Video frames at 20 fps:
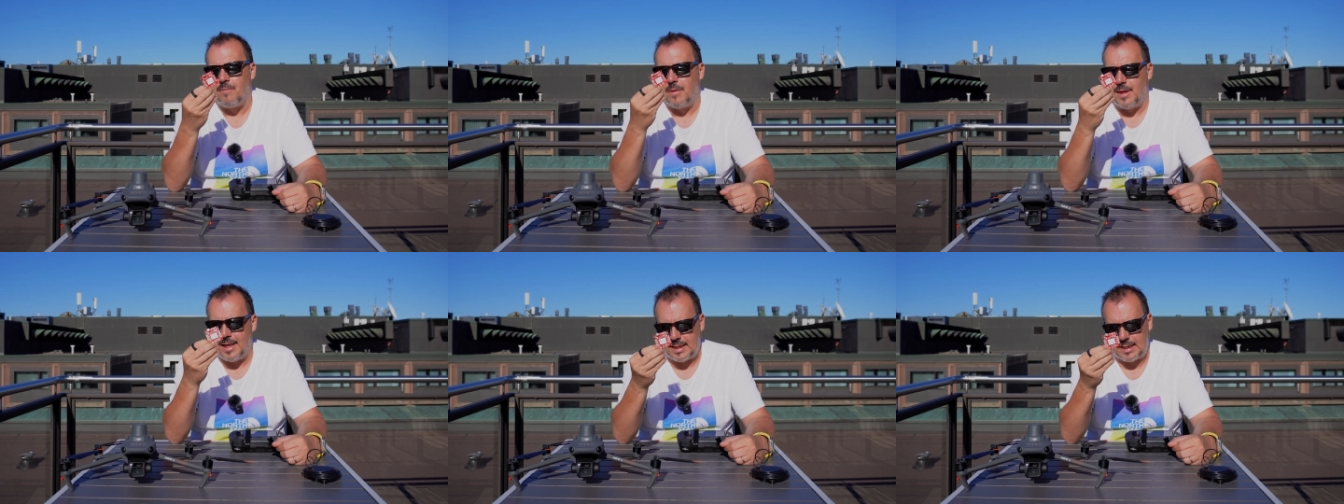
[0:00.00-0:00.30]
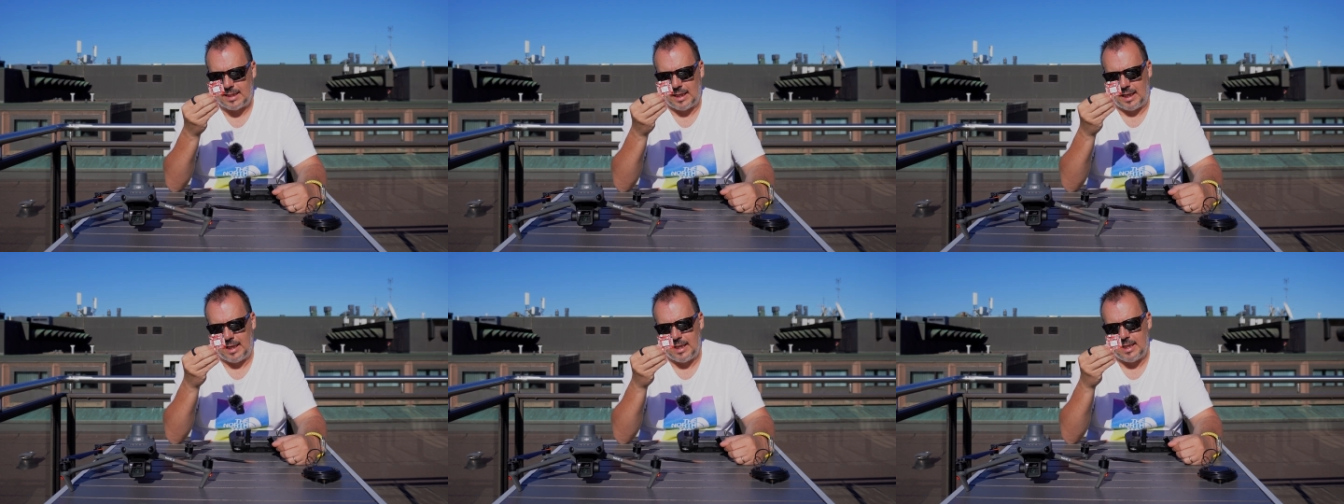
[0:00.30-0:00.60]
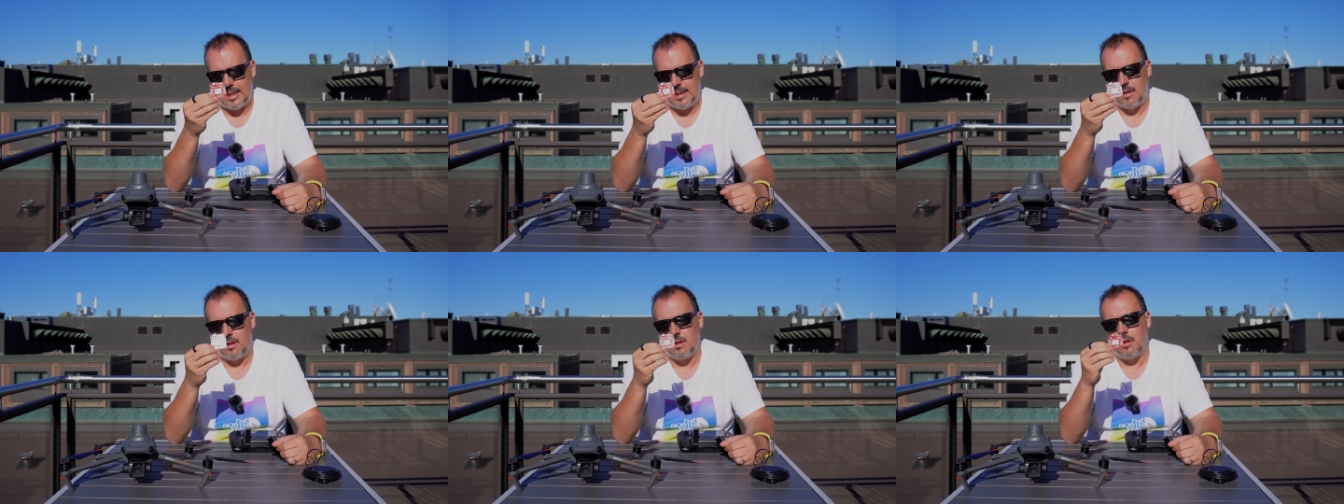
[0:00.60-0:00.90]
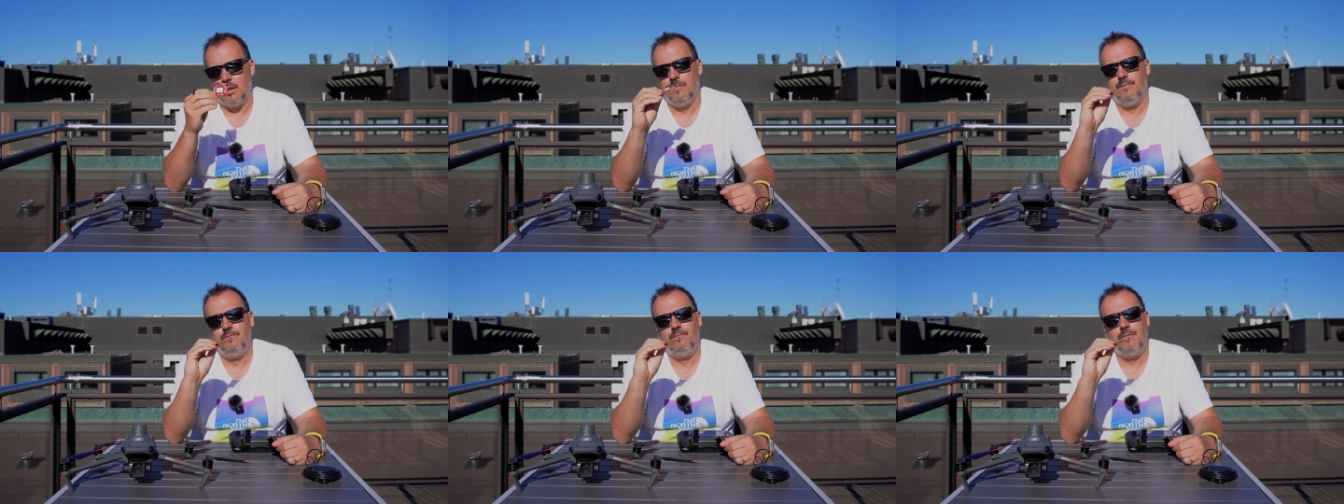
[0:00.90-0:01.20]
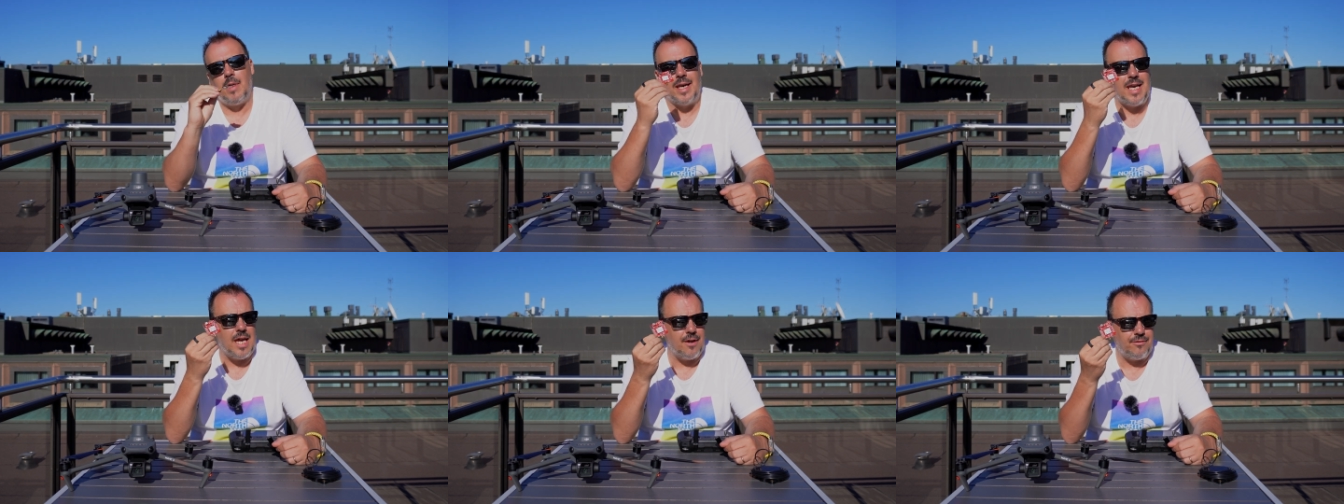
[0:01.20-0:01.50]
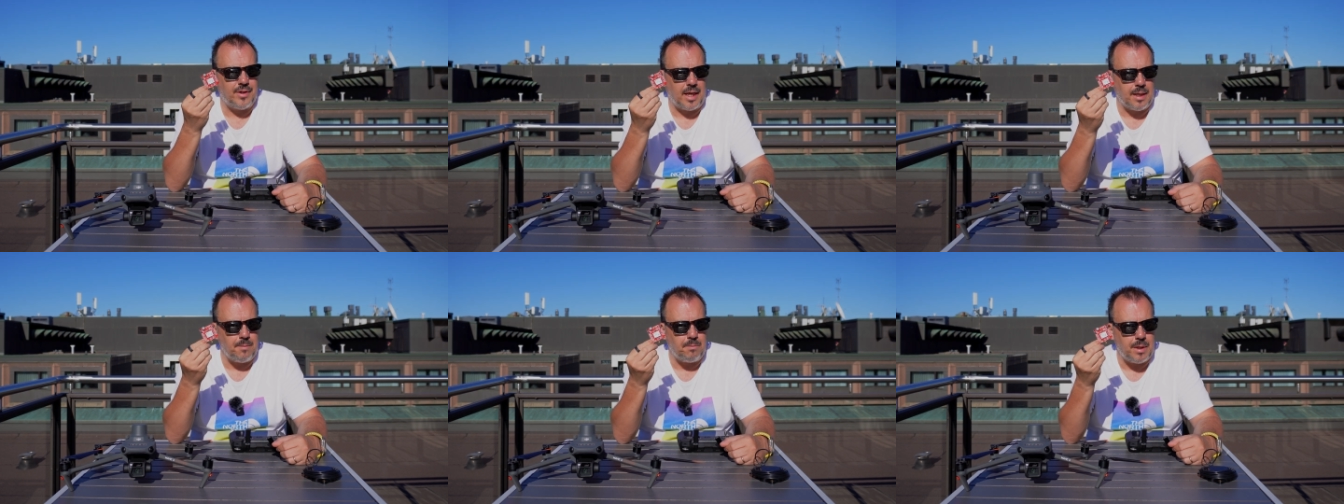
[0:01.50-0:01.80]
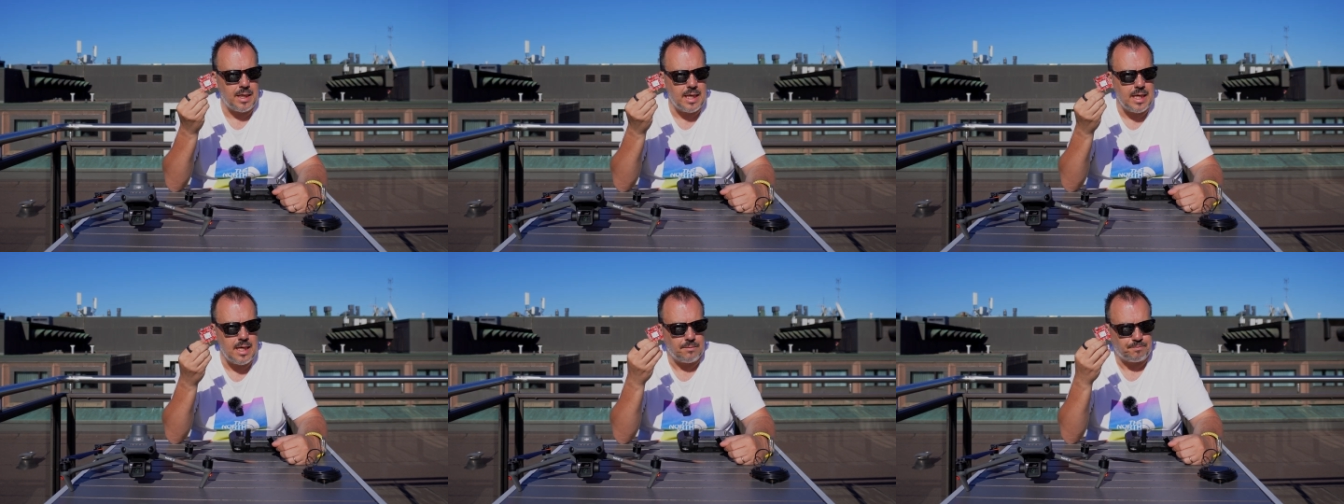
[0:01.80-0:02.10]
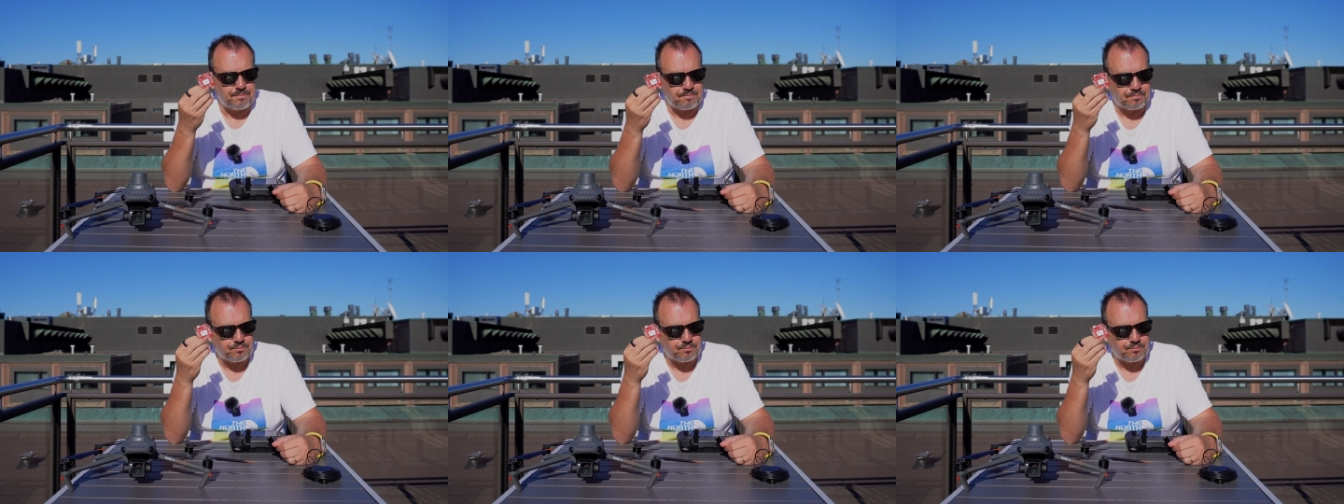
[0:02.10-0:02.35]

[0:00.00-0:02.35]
This is an F9P